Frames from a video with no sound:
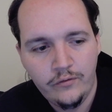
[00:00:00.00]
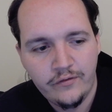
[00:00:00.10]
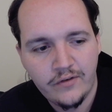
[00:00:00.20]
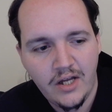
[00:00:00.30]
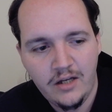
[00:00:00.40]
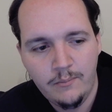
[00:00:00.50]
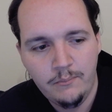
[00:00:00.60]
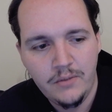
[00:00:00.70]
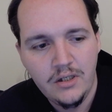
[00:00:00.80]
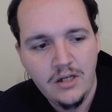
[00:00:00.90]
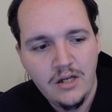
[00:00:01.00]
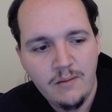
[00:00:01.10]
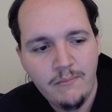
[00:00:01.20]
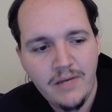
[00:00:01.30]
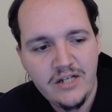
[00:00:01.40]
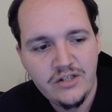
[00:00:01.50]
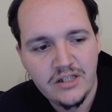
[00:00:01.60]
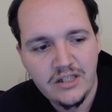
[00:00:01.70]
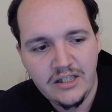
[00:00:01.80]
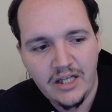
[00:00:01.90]
from Magic
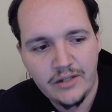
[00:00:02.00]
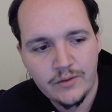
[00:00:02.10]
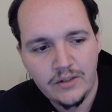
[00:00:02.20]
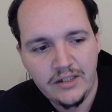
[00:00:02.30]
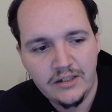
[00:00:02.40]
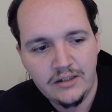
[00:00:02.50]
the Gathering